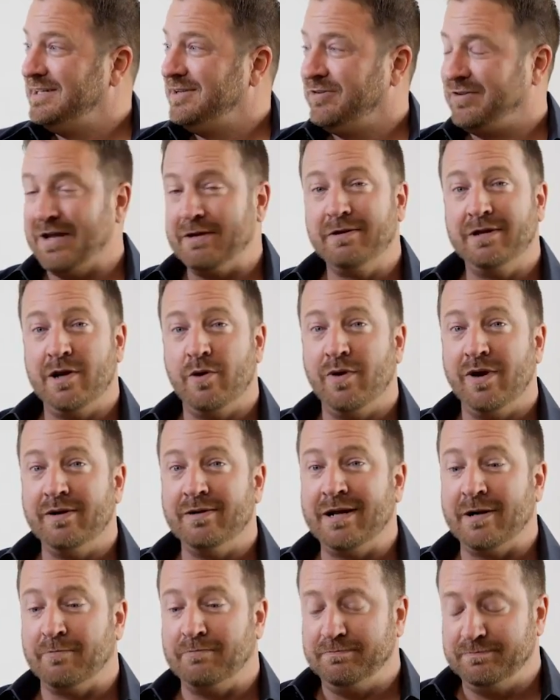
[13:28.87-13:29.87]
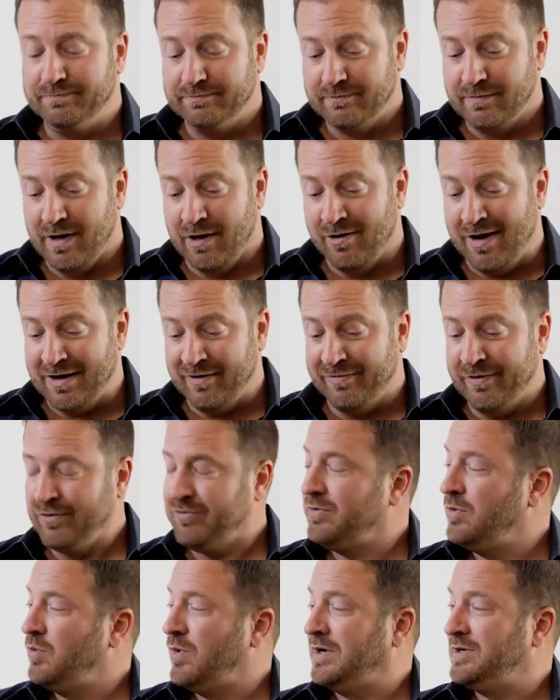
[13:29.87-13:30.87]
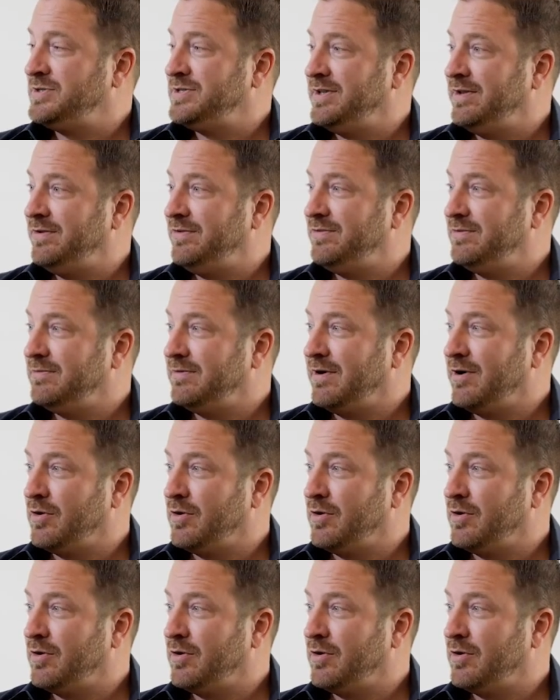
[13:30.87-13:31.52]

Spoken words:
Say, you know what, now, a lot of folks that watch this